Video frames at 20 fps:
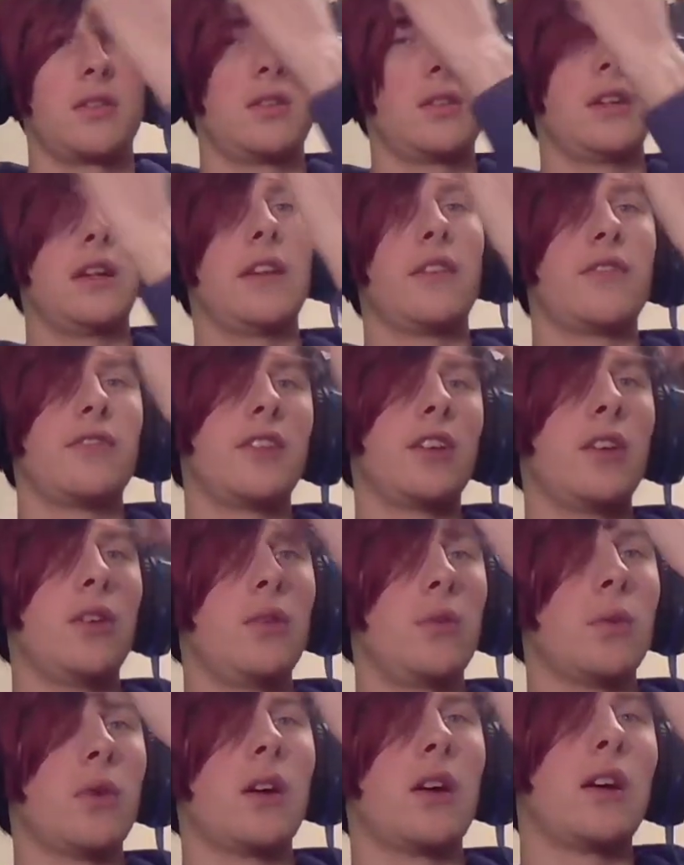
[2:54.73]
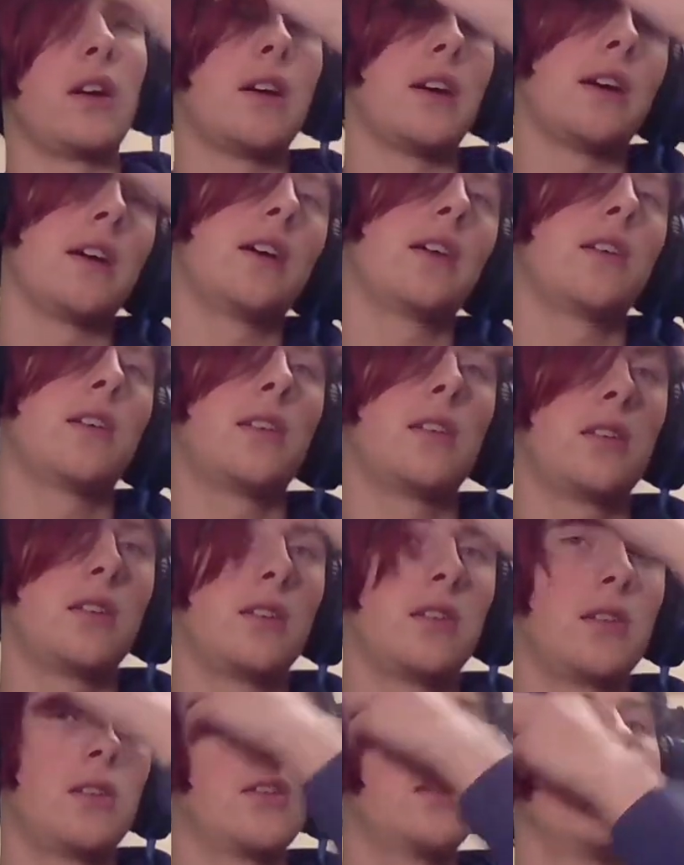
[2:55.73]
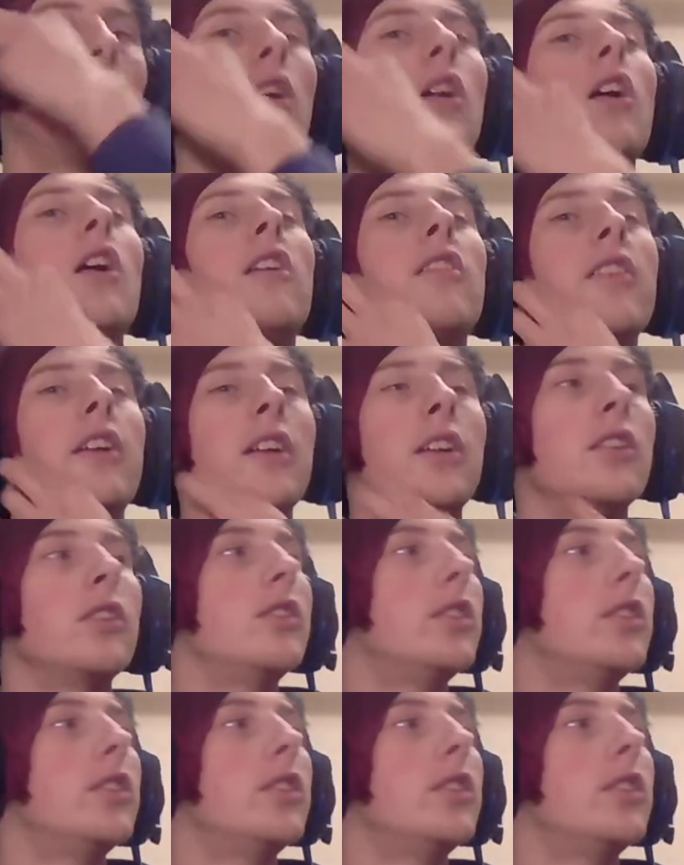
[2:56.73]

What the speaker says: If you are in